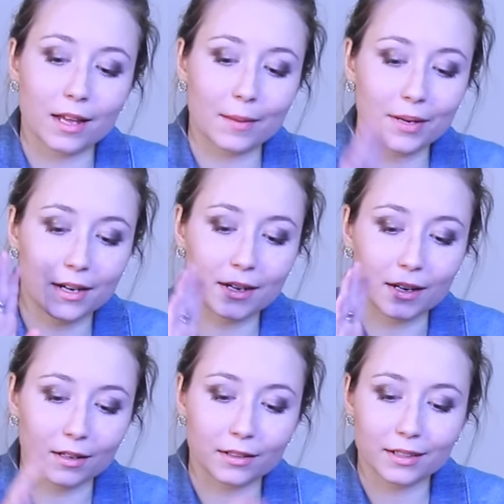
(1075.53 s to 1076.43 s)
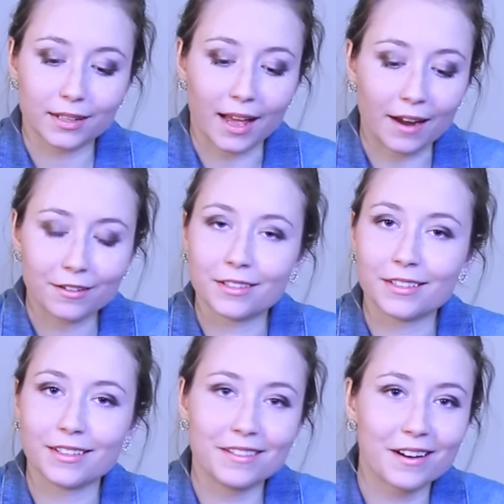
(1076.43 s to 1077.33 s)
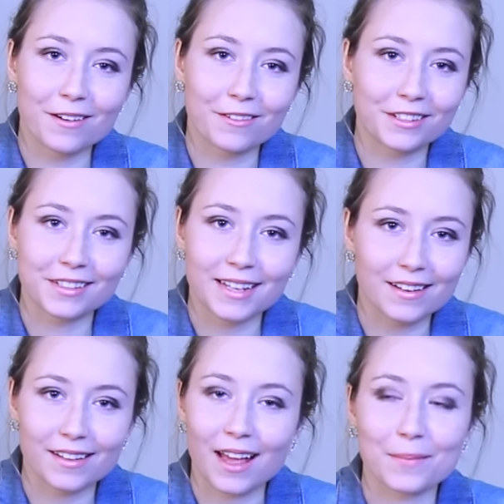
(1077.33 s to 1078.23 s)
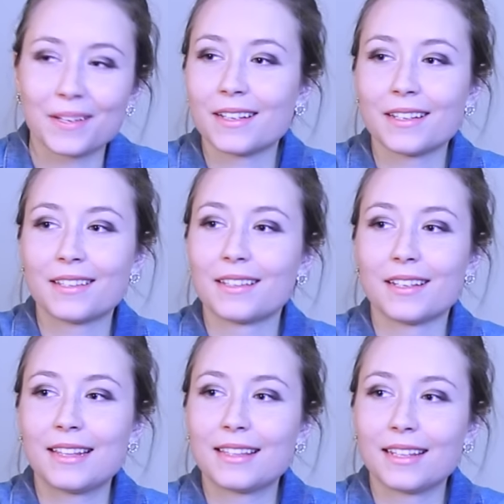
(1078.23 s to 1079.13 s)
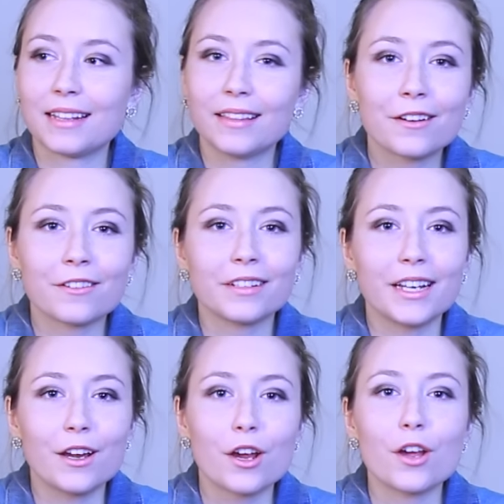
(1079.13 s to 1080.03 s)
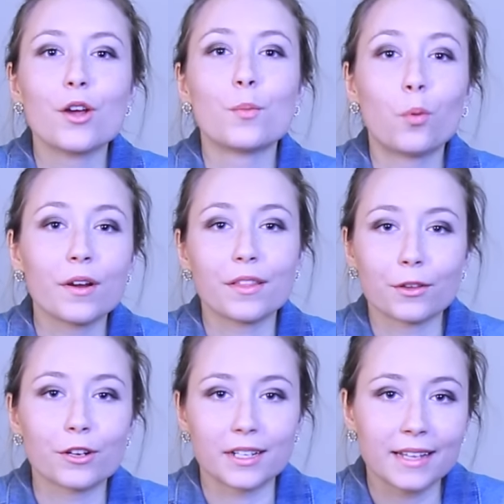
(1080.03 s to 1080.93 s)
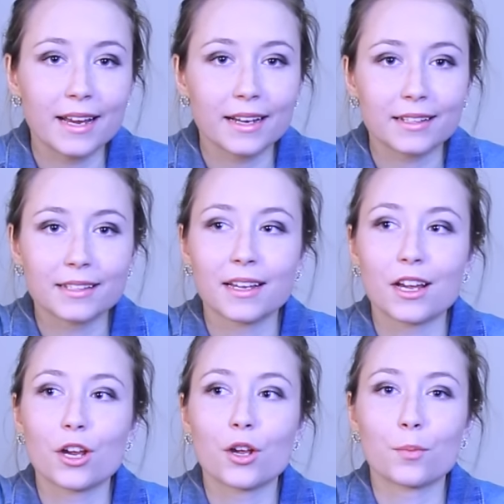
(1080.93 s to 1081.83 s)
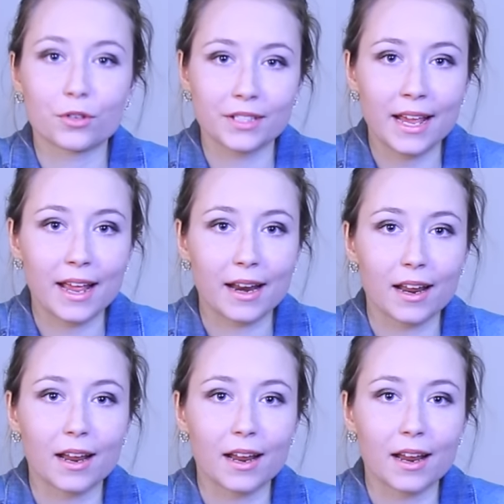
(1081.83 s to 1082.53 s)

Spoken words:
I mean, I don't know what to say to that, because it's literally 0.36%.